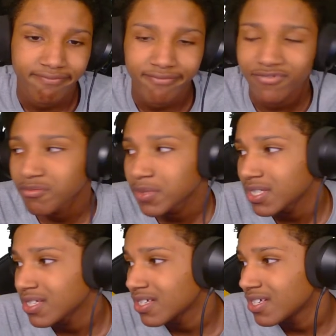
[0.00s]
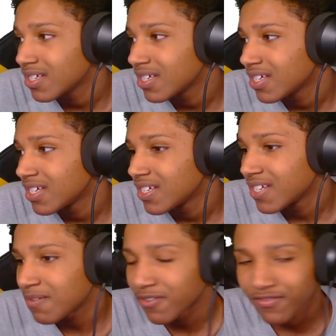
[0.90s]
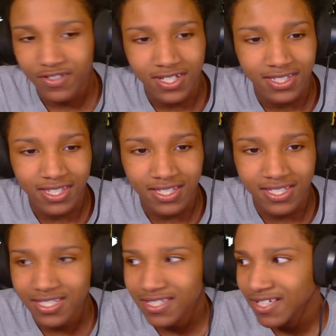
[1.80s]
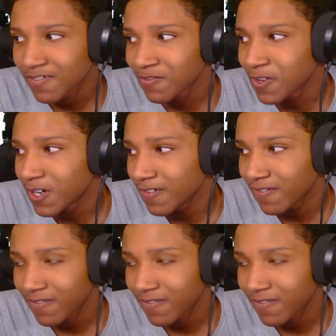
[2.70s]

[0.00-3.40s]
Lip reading: Feel me? Now I'm gonna forget this. What?